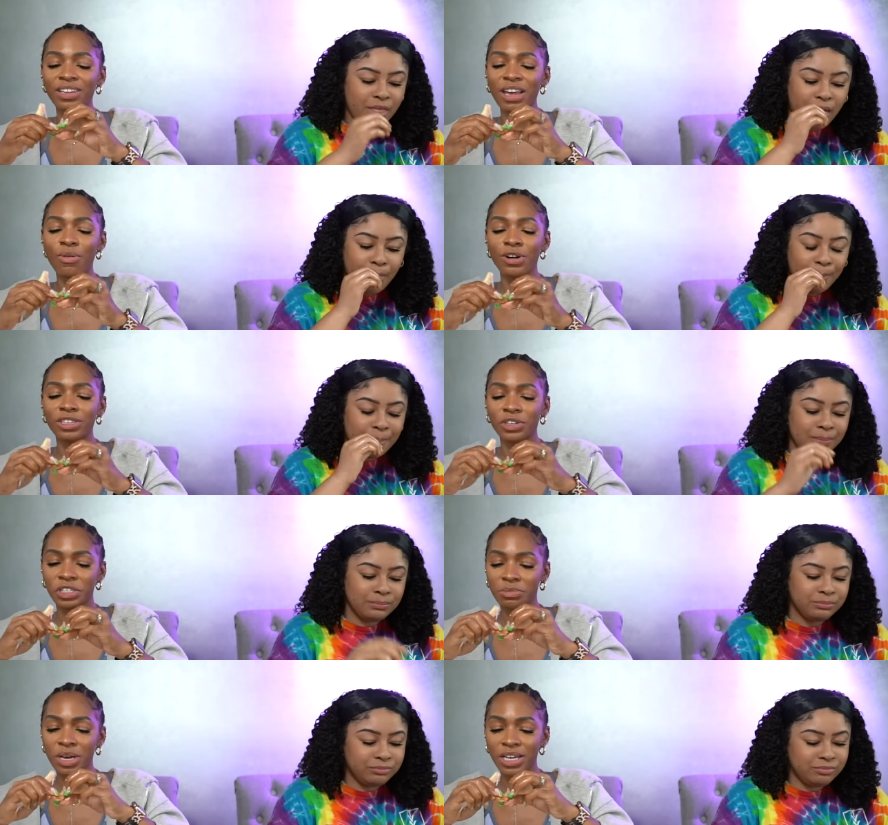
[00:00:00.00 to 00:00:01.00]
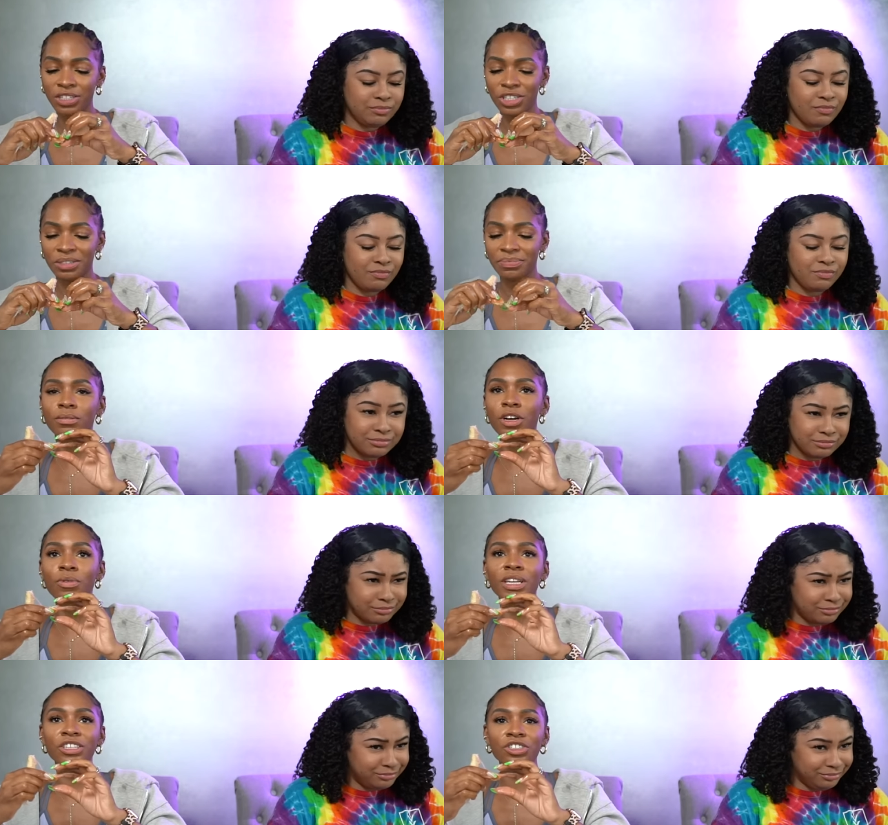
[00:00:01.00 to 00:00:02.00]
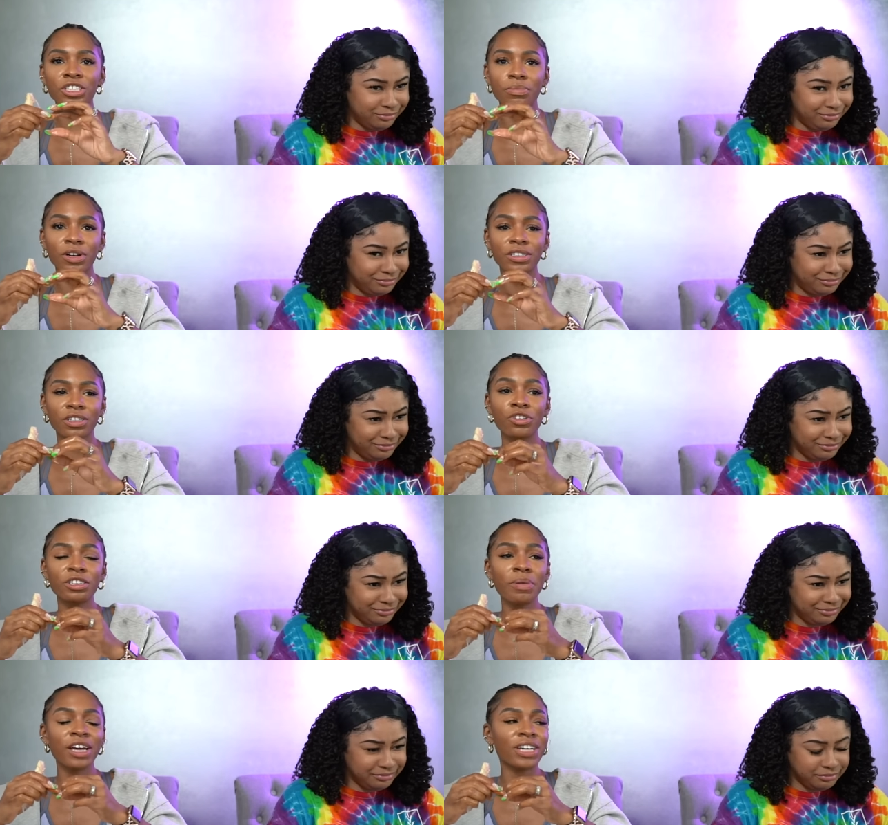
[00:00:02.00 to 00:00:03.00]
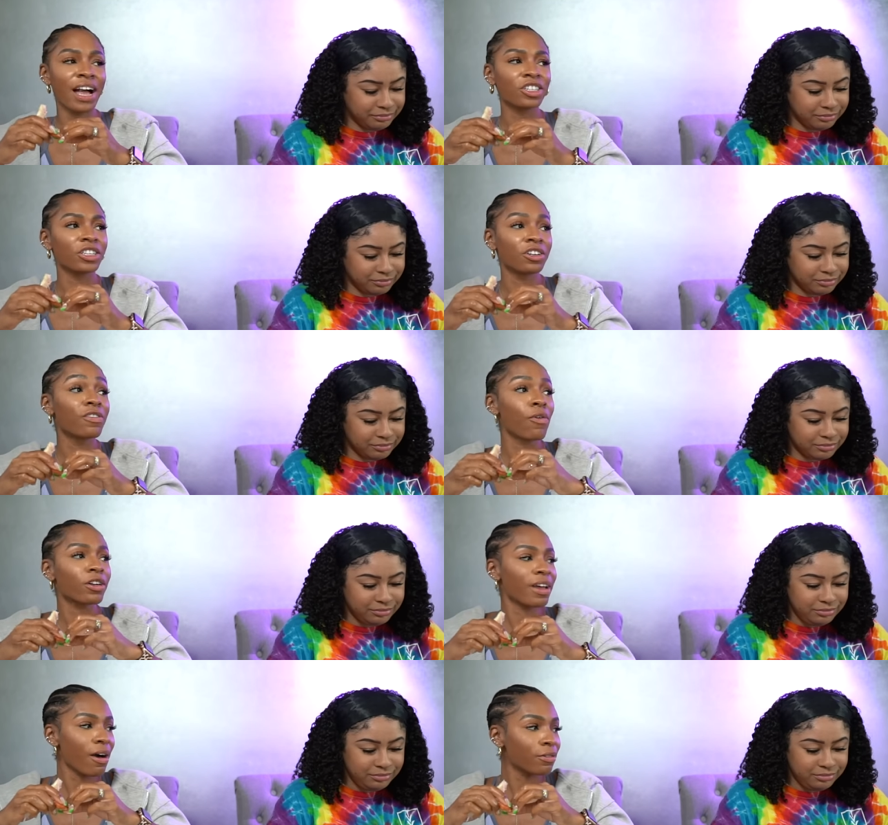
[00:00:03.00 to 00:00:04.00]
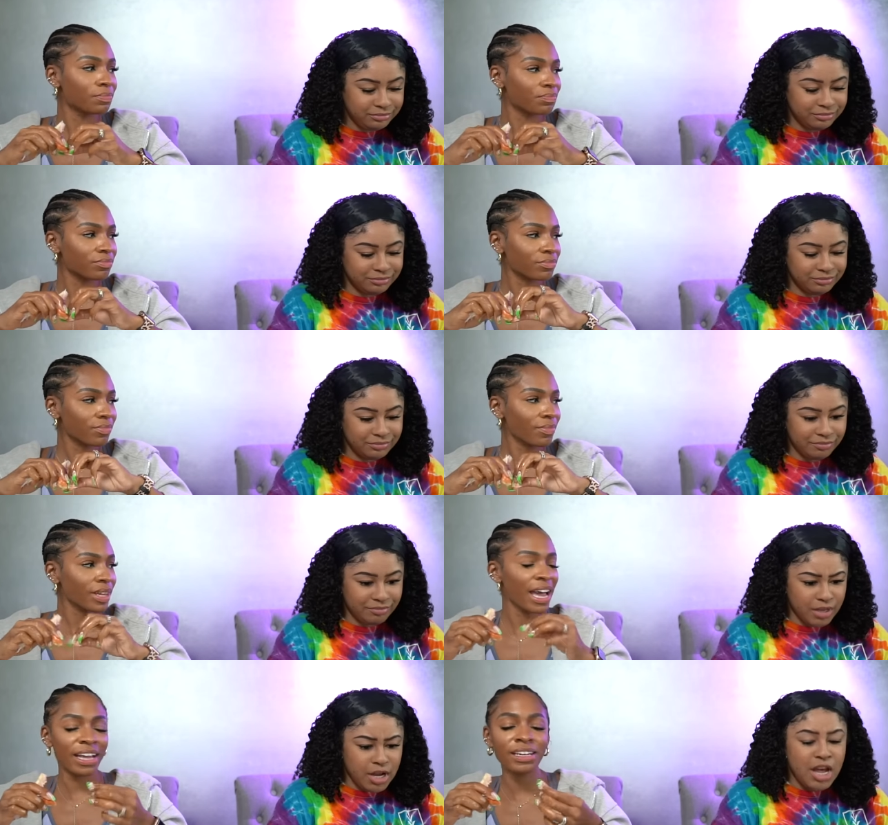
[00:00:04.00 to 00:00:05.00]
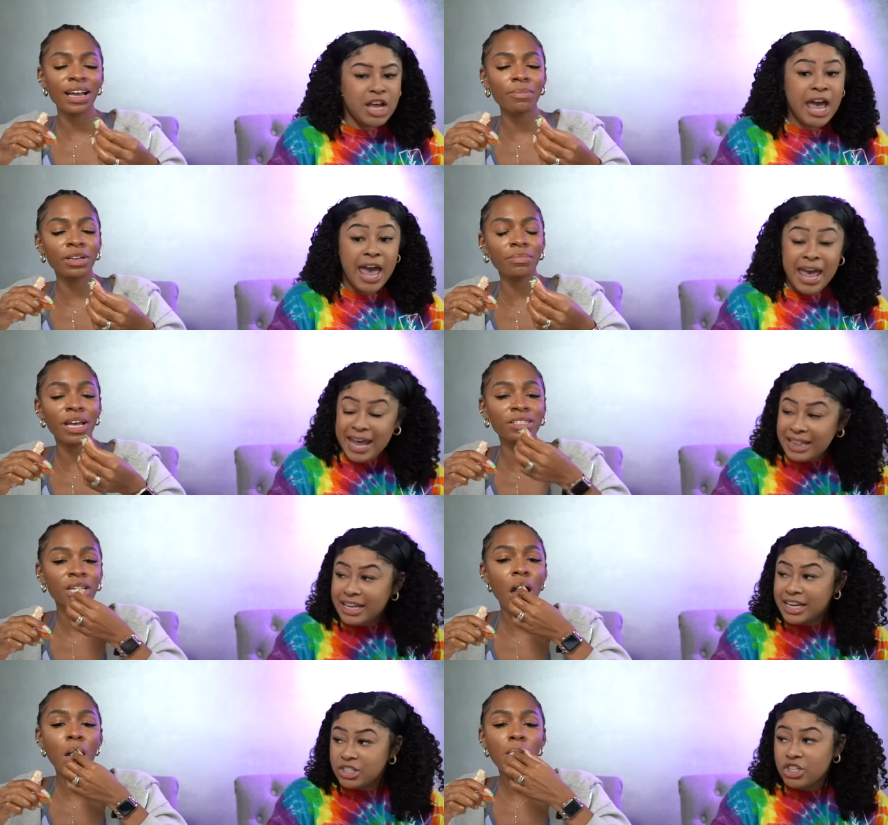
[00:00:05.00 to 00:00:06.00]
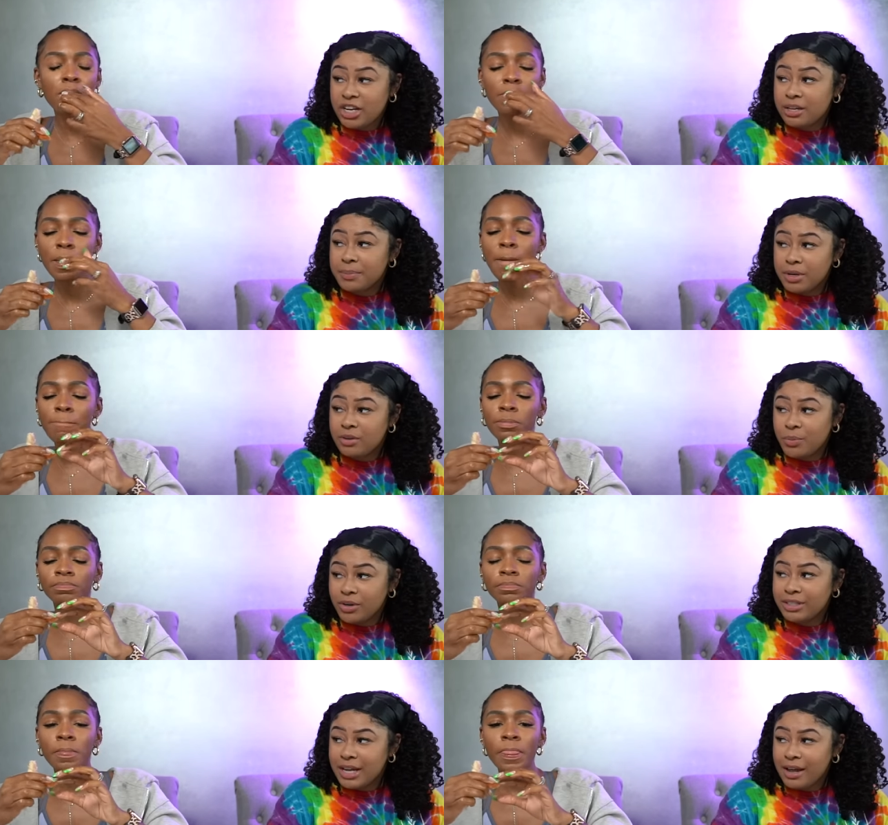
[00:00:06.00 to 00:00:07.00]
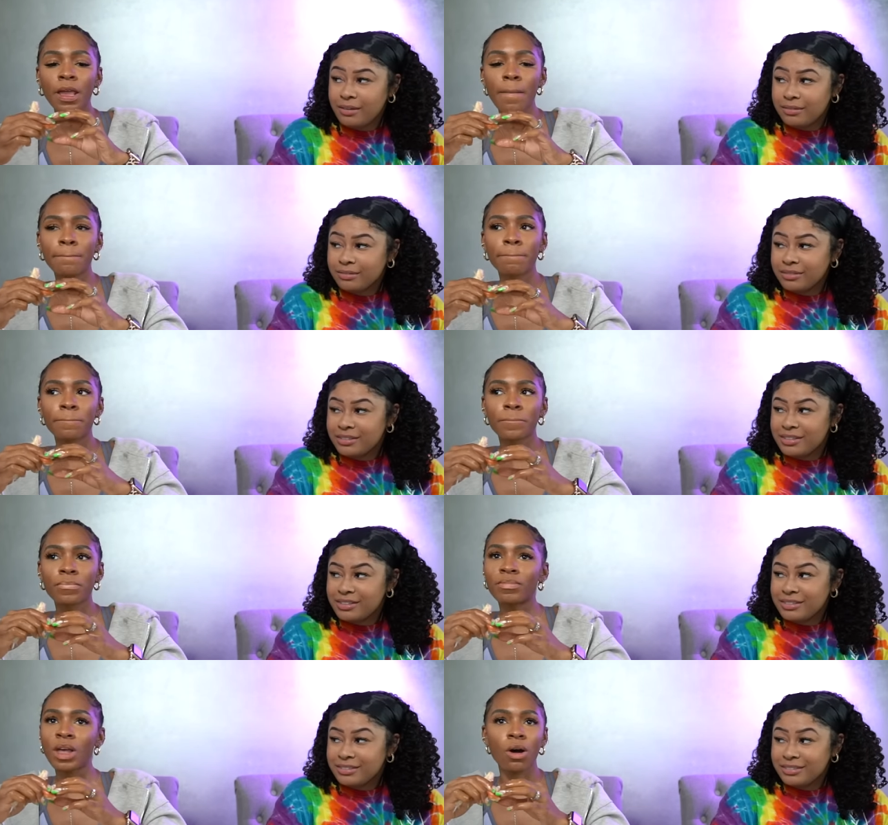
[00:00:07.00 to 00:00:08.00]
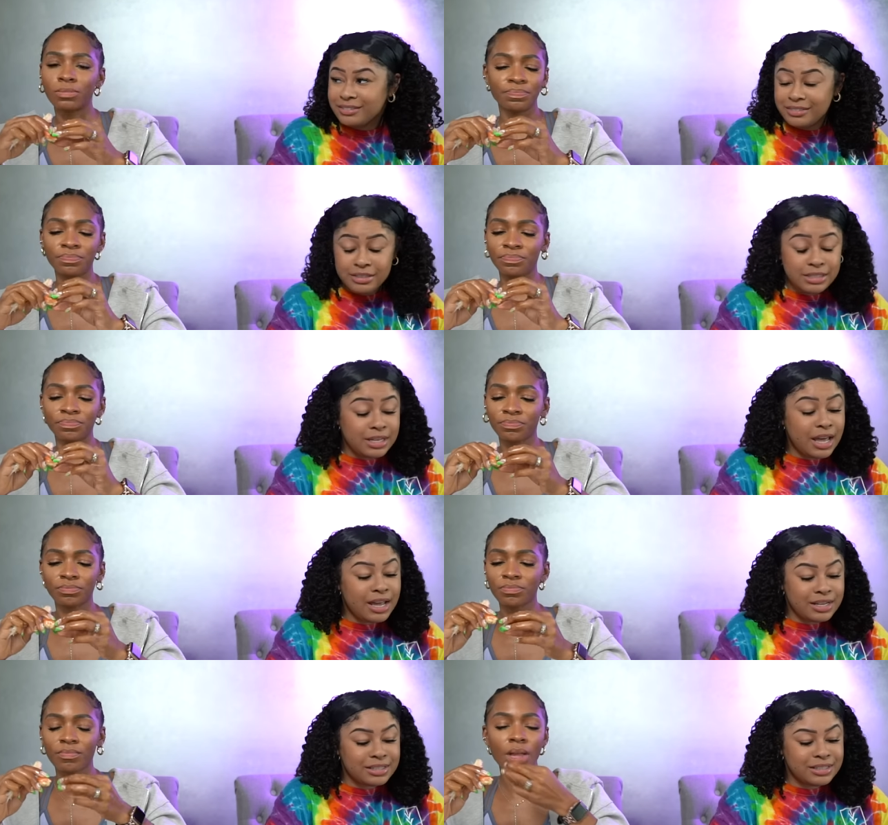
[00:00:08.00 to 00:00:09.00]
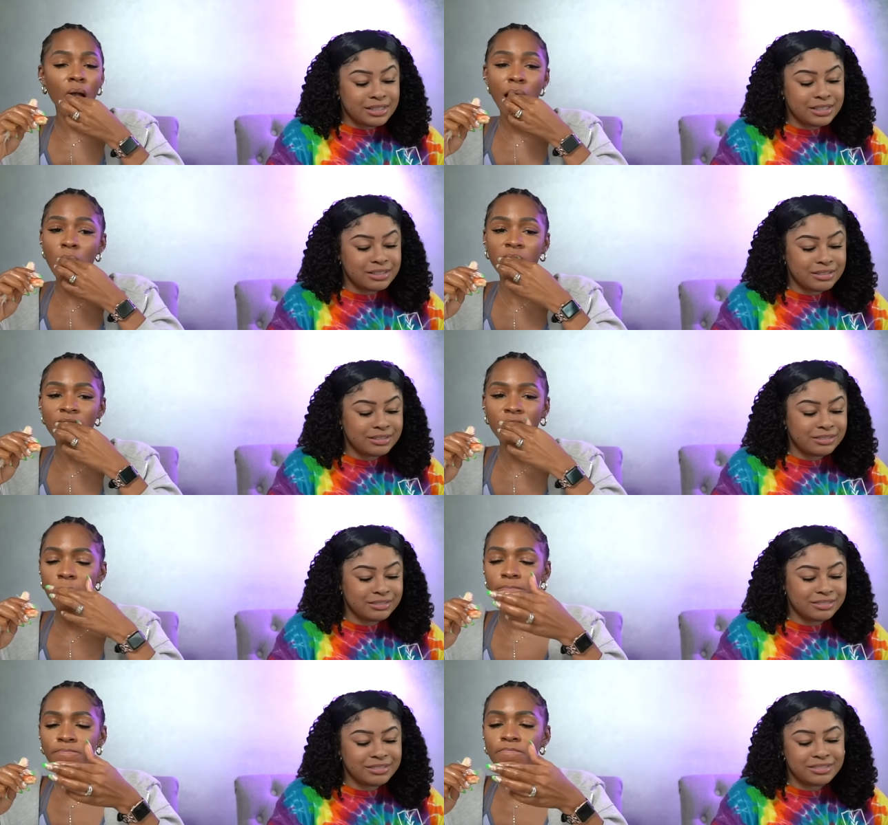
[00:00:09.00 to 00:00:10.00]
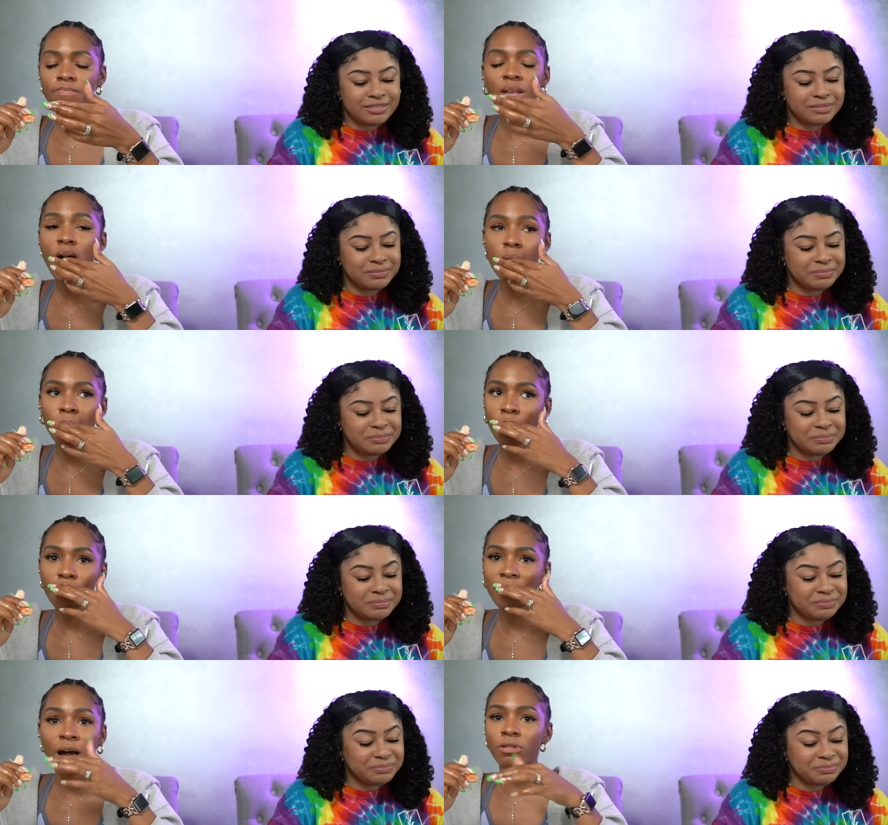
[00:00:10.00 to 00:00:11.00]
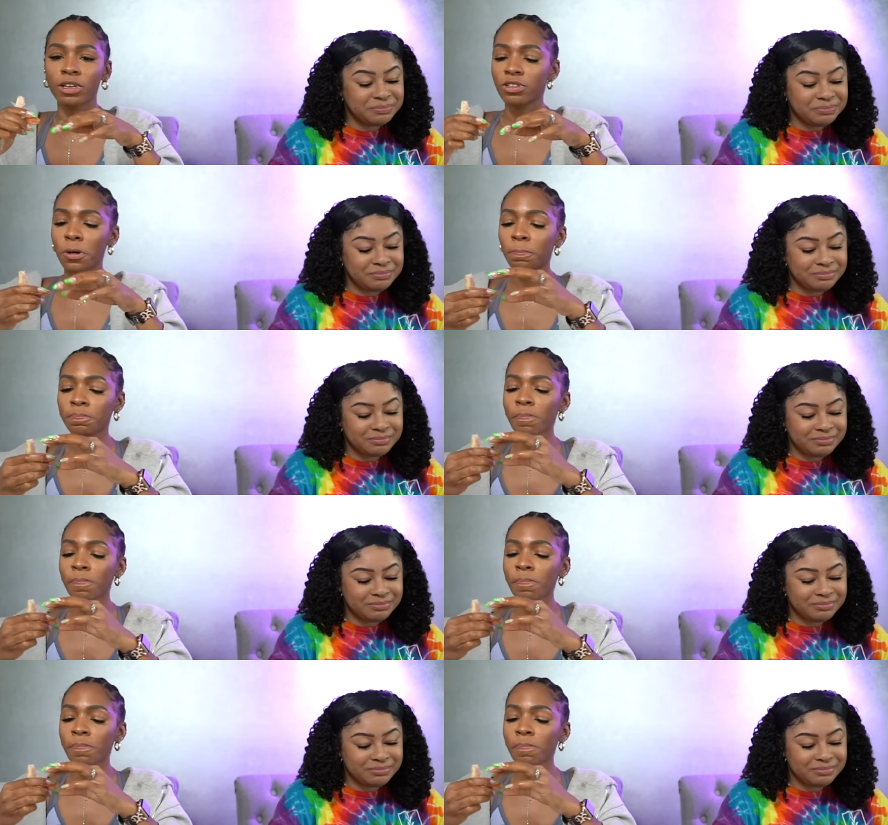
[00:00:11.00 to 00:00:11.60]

Speaker 1: like they were worse than Chris and Paige. Their relationship was. Chris and Paige actually could have worked out had he not been a Haley mess. and
Speaker 2: Jacob could have worked out.
Speaker 1: No. Mm-mm. Yes. I don't think so. I don't think so.